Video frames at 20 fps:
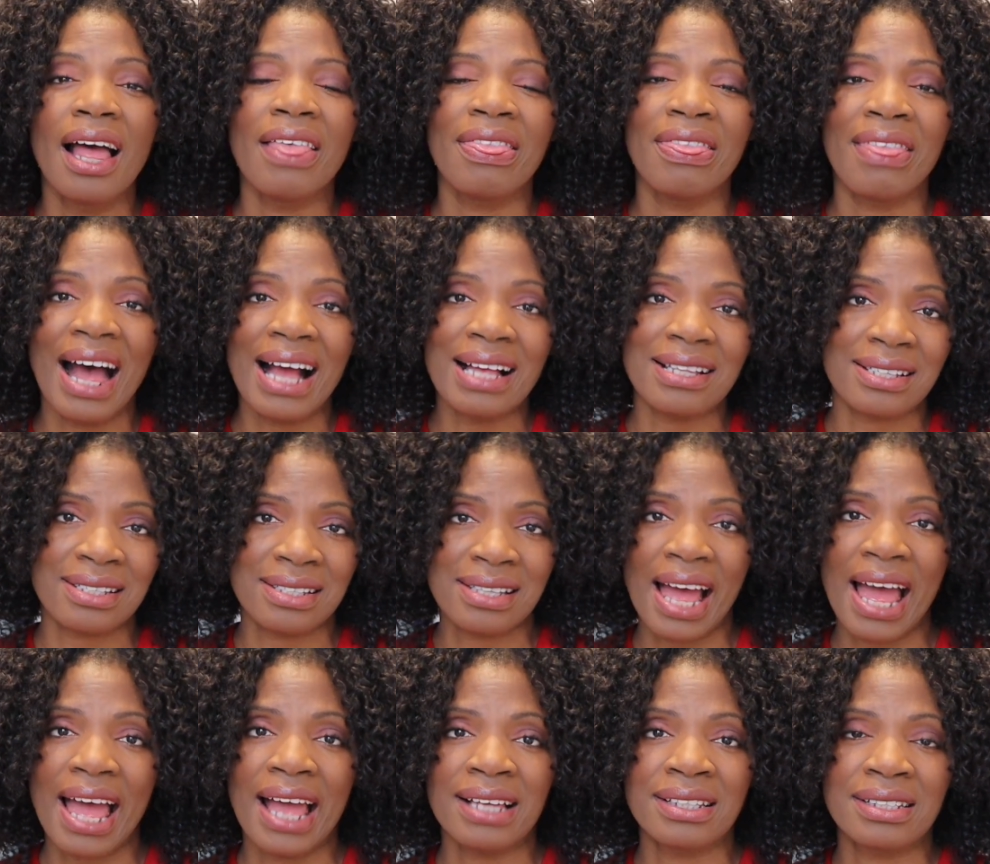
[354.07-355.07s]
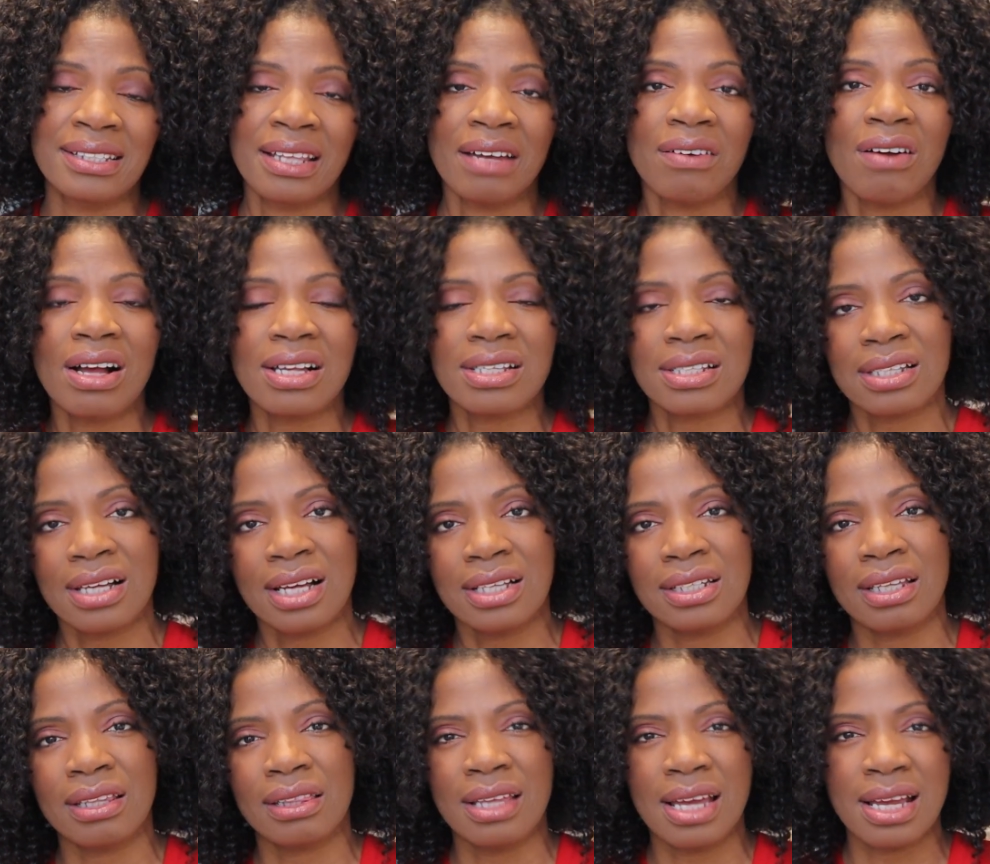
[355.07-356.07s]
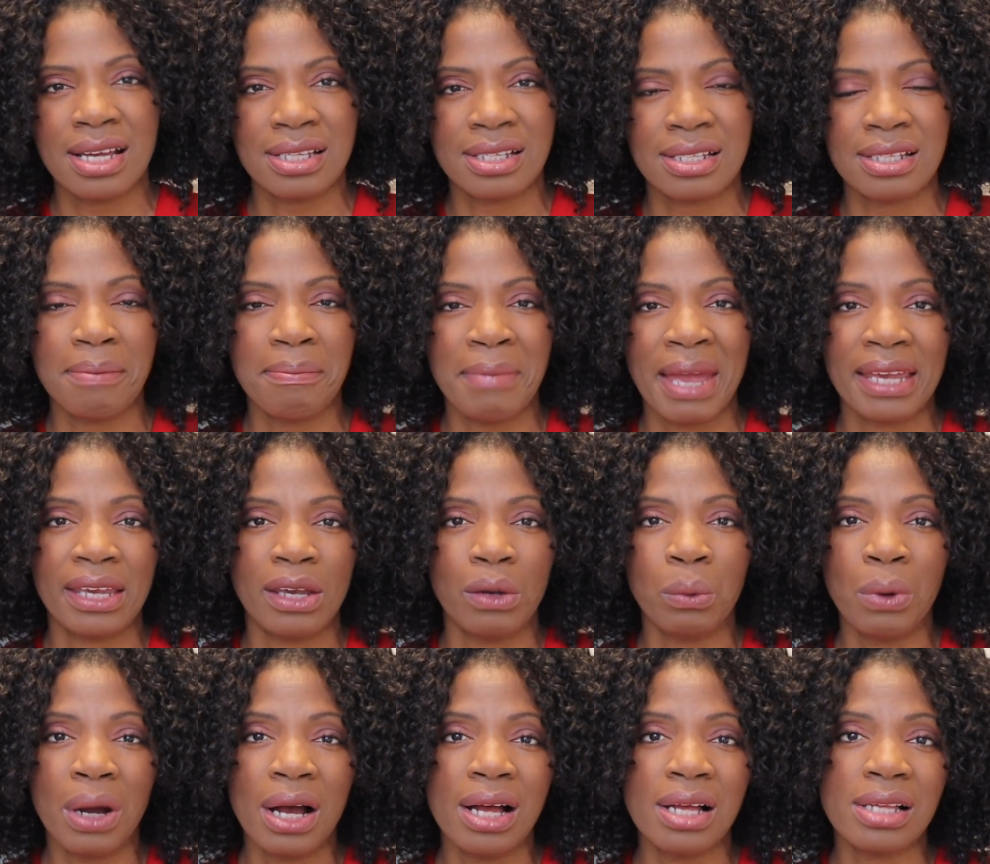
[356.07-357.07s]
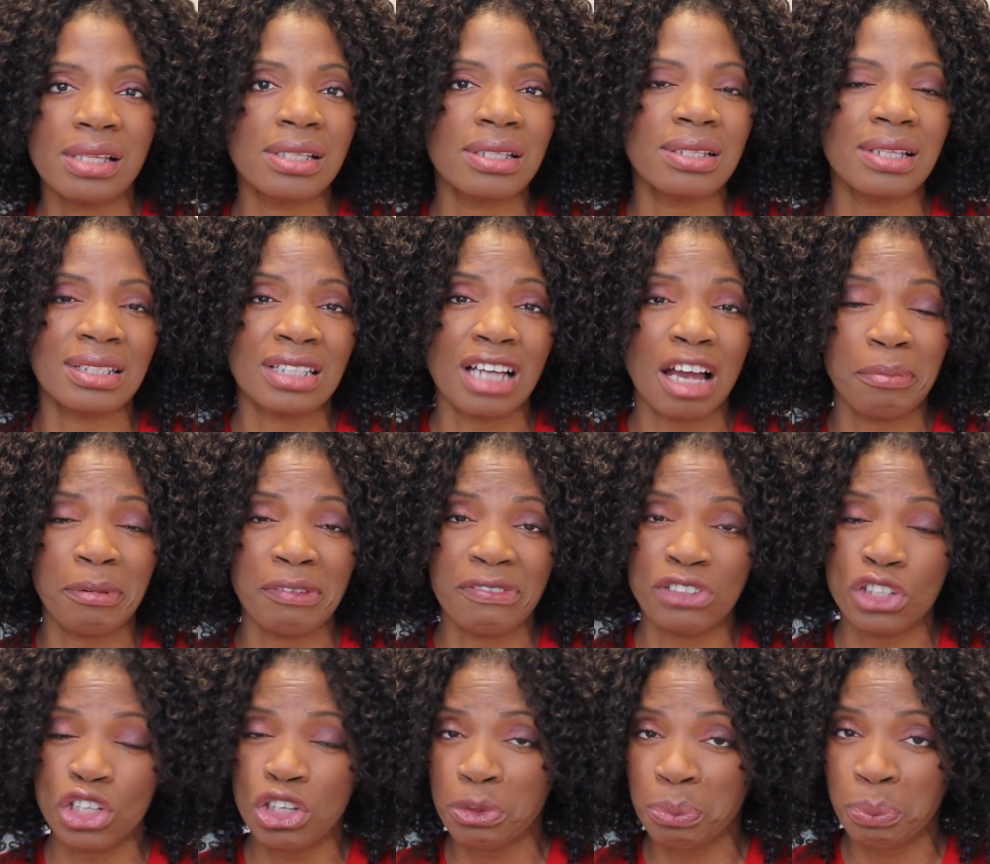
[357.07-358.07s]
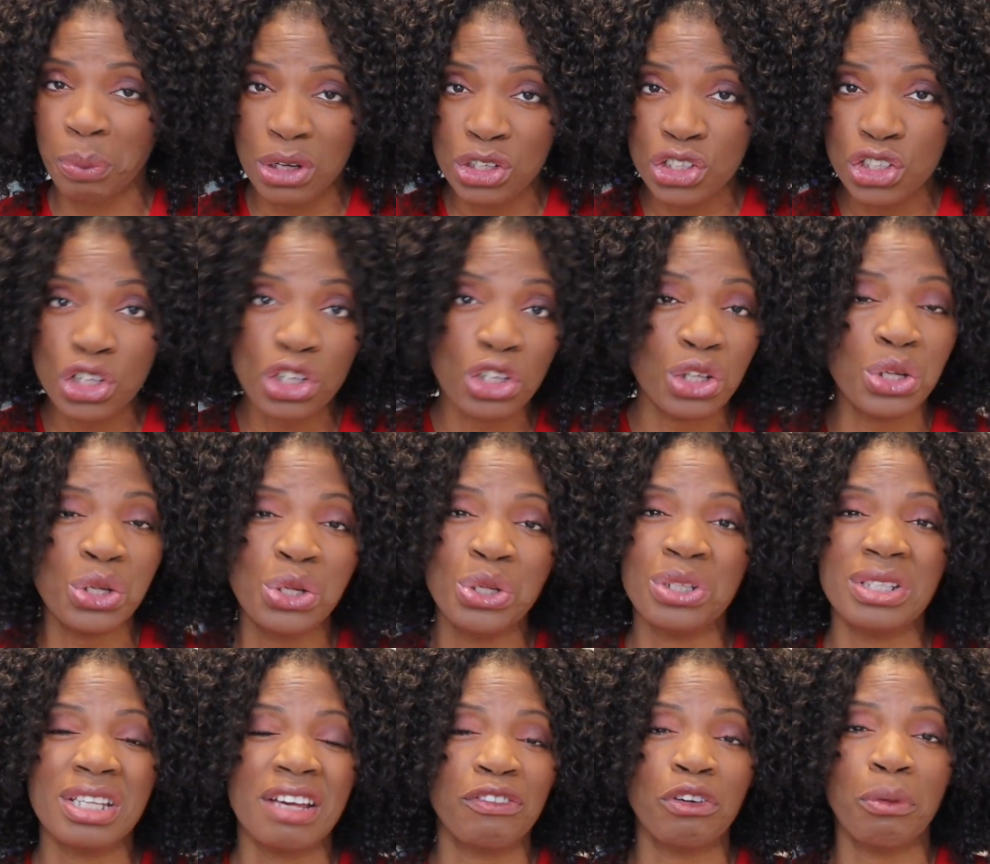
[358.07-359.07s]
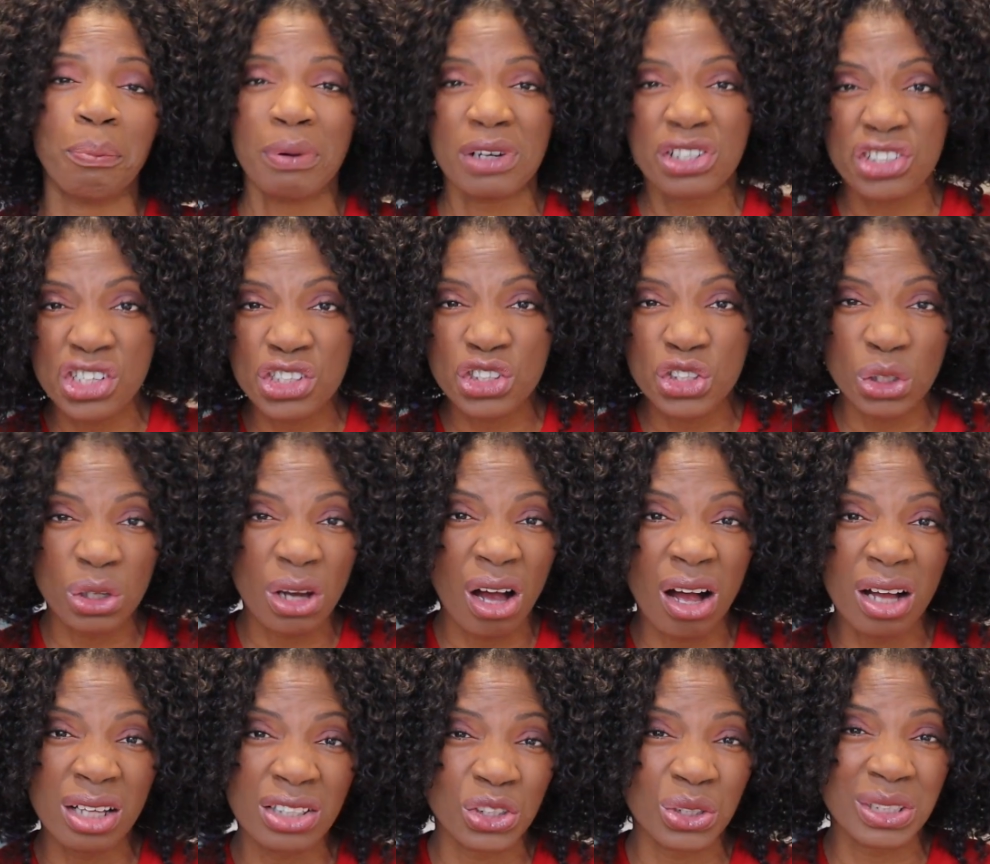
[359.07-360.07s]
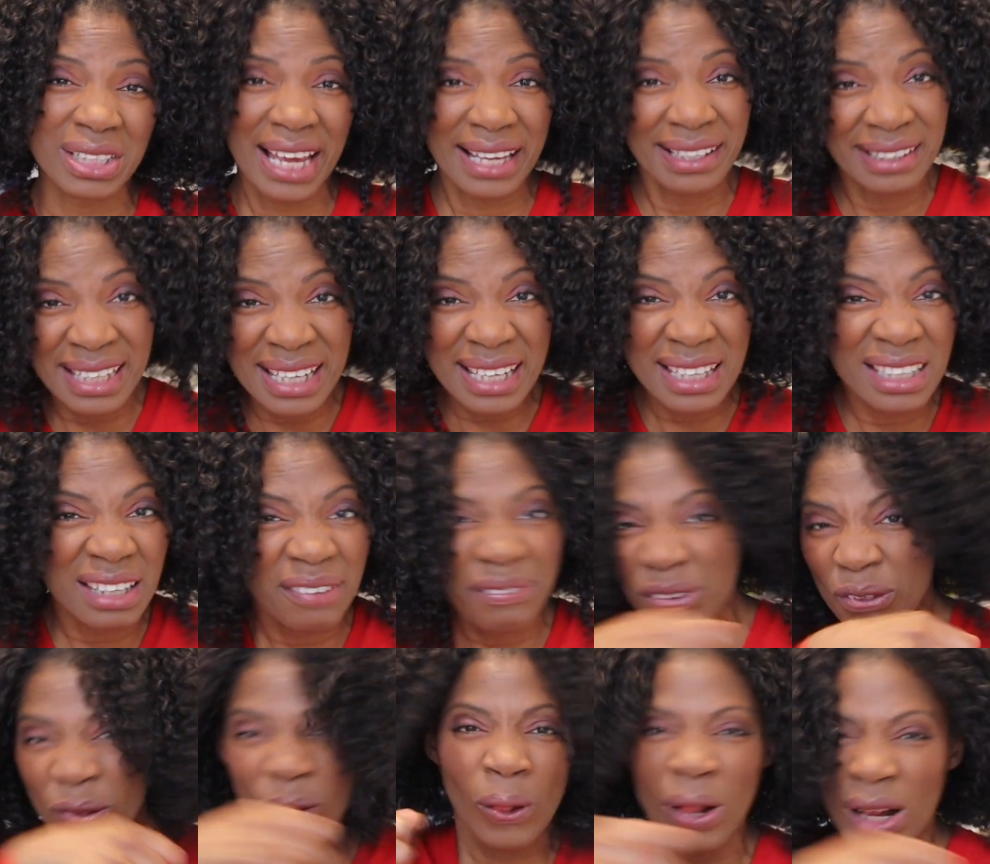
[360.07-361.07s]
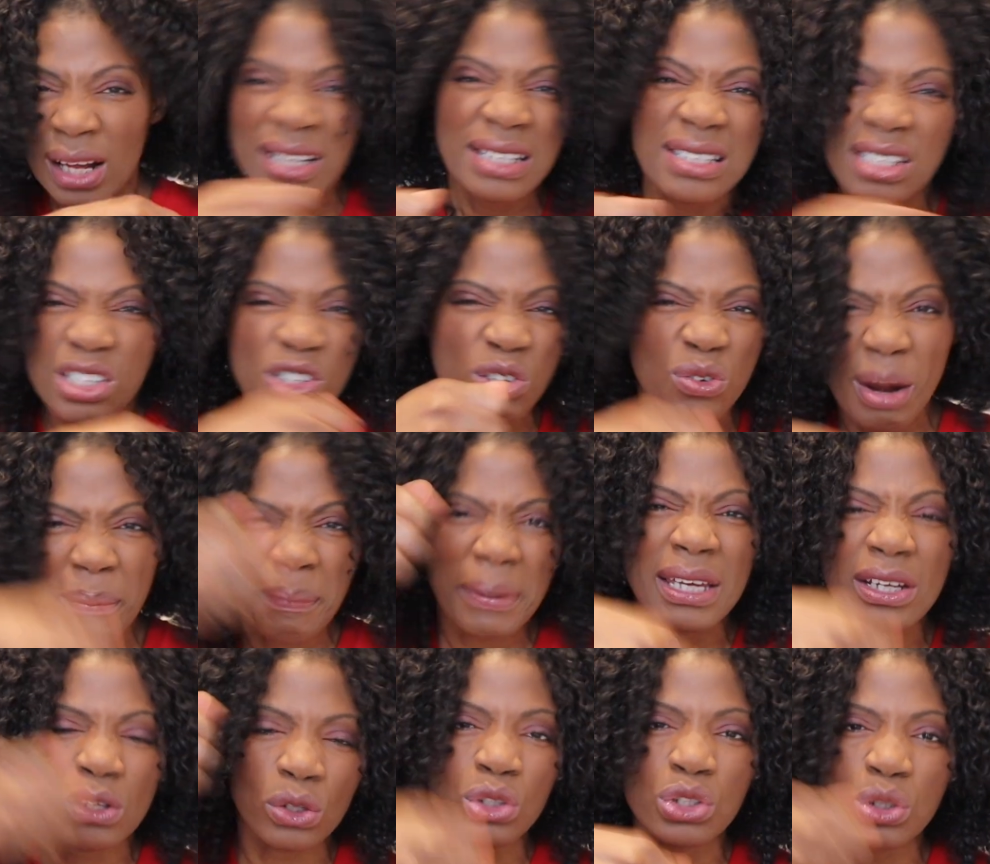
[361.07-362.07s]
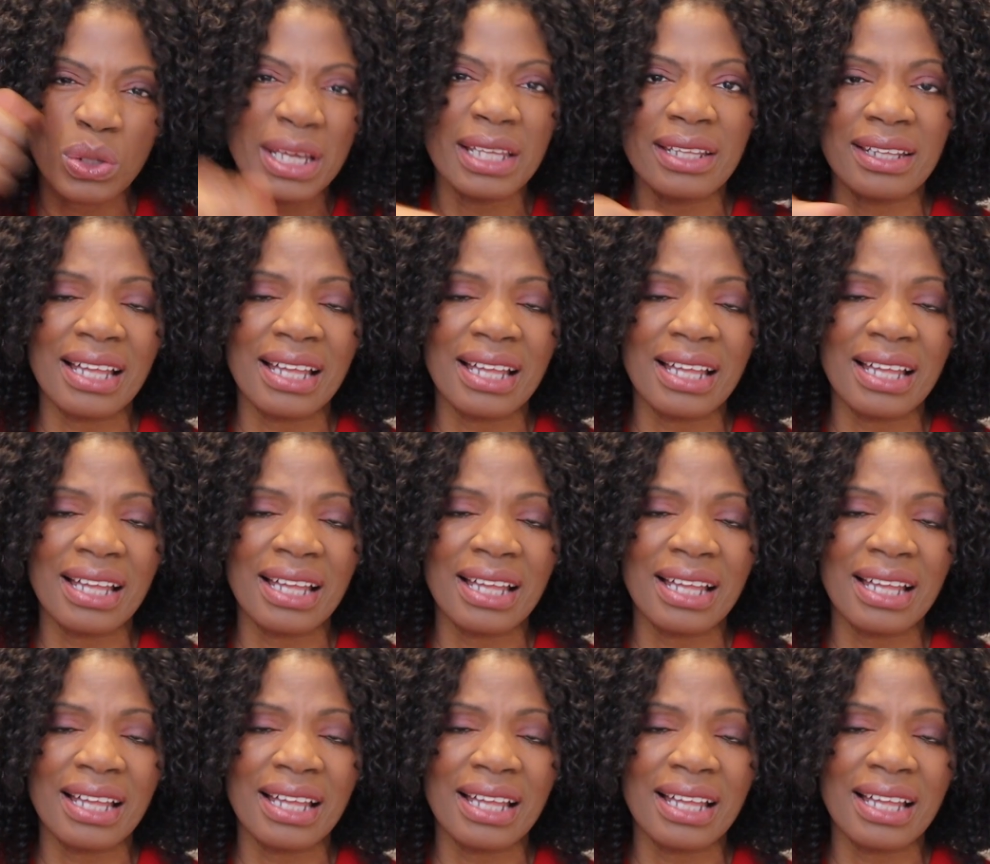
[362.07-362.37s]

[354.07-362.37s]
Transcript: That said, there are certain things that make it worse. The type of toothbrush you use, if you're brushing too hard, your technique, if you're scrubbing or doing